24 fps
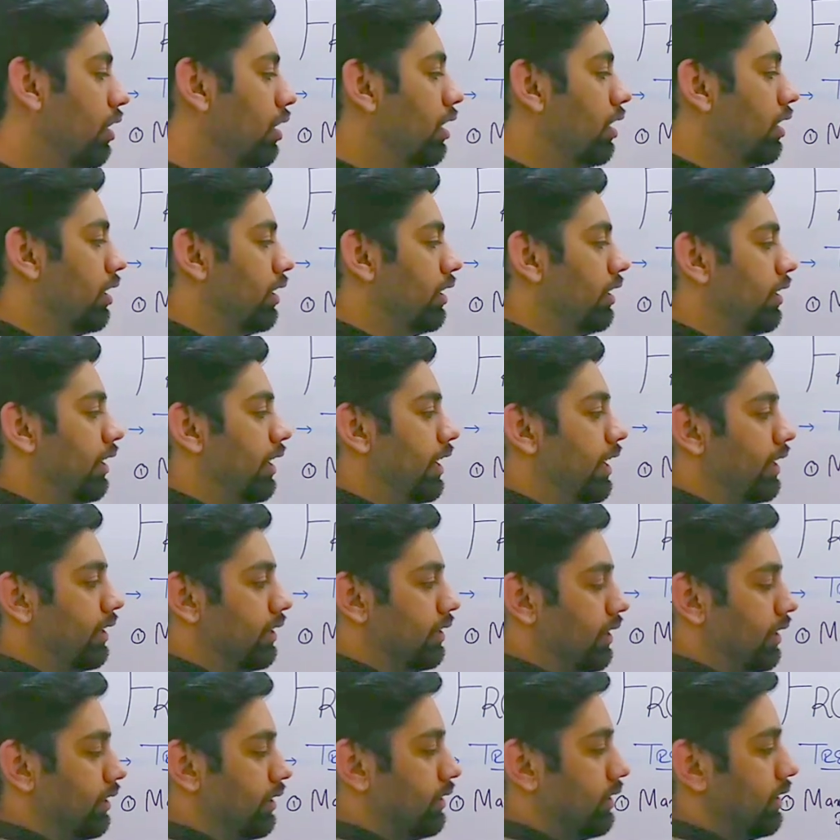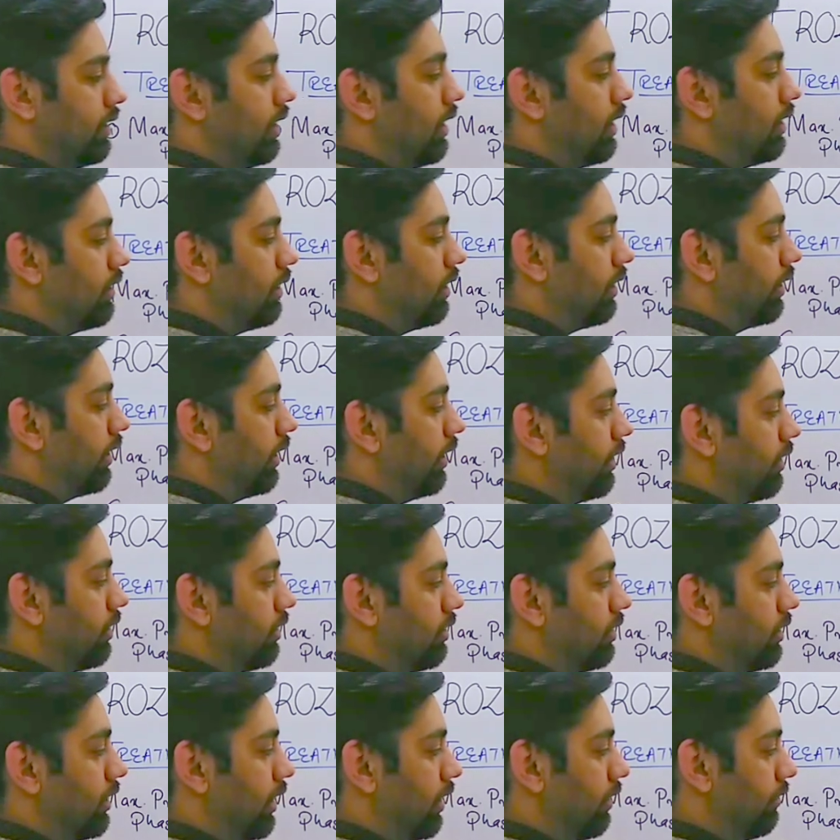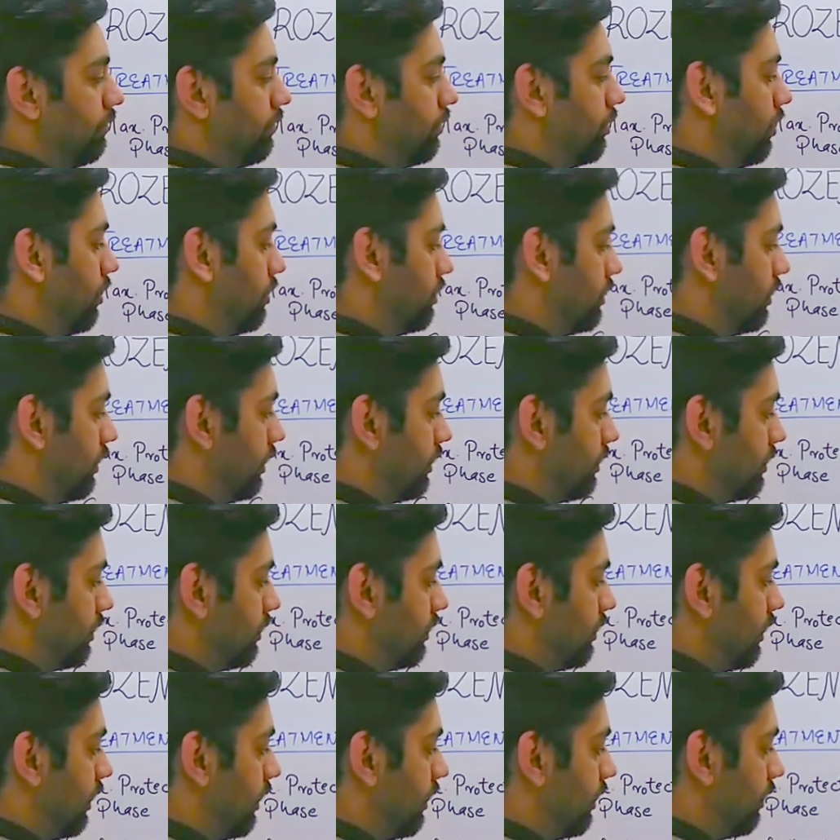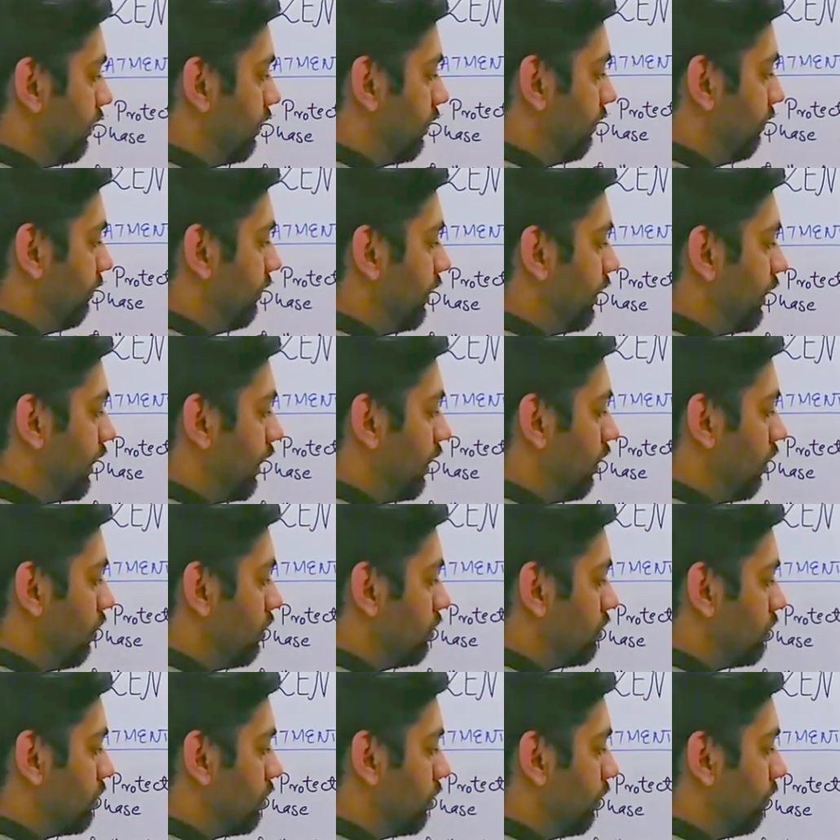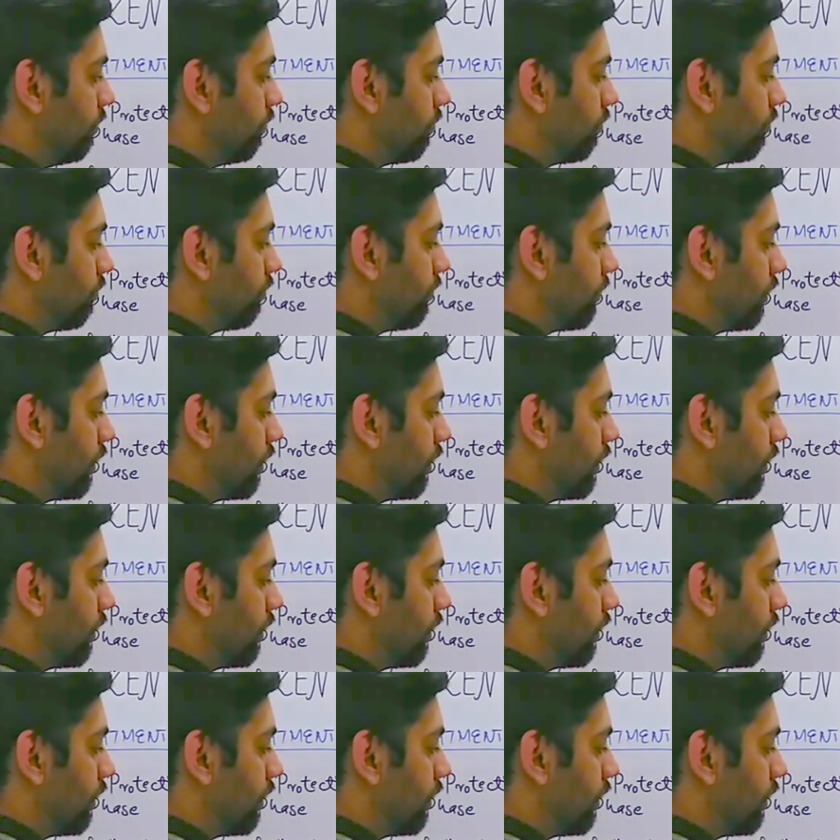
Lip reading: and then there are the grade 3 and 4 oscillations, and we can also